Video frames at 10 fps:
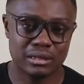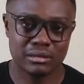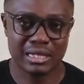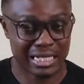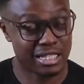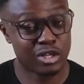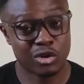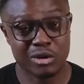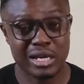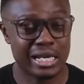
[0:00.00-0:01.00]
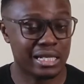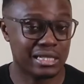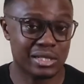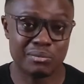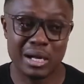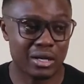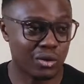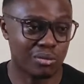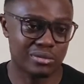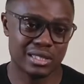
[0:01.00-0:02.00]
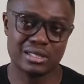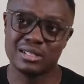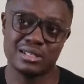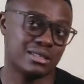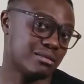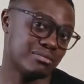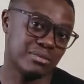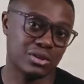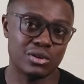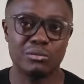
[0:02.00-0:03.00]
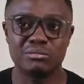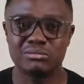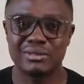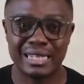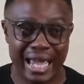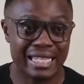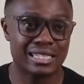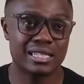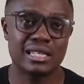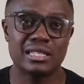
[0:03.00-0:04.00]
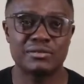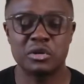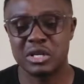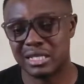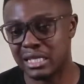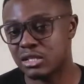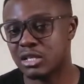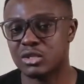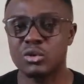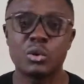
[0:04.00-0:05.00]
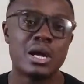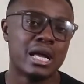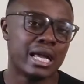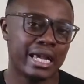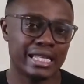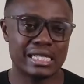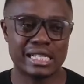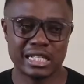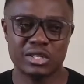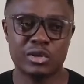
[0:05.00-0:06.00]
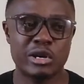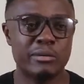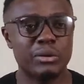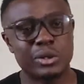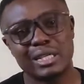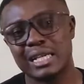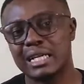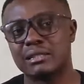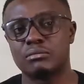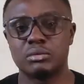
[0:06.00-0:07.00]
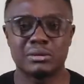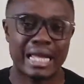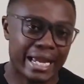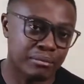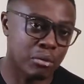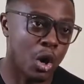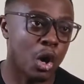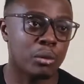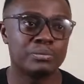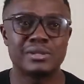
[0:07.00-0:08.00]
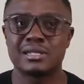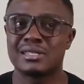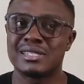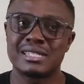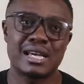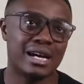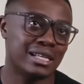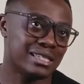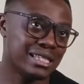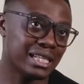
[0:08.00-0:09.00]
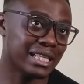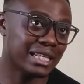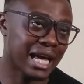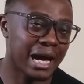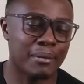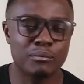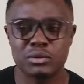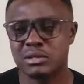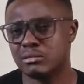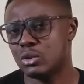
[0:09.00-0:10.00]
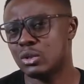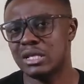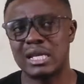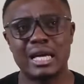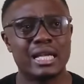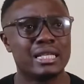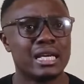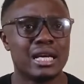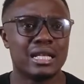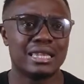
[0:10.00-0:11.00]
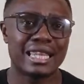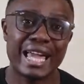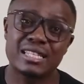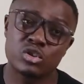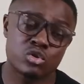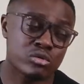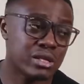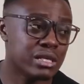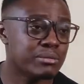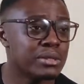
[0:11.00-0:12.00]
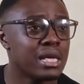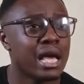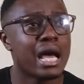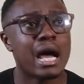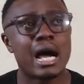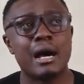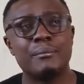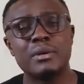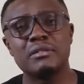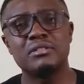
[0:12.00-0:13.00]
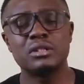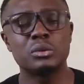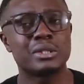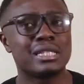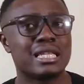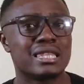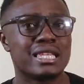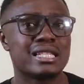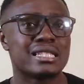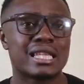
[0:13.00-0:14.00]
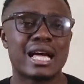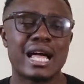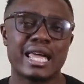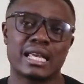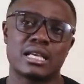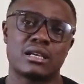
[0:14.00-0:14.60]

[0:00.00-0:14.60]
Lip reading: category in smart homes, because lighting is very essential. So in this category, I'm looking at light bulbs, ceiling lamps, looking at light strips, even looking at things like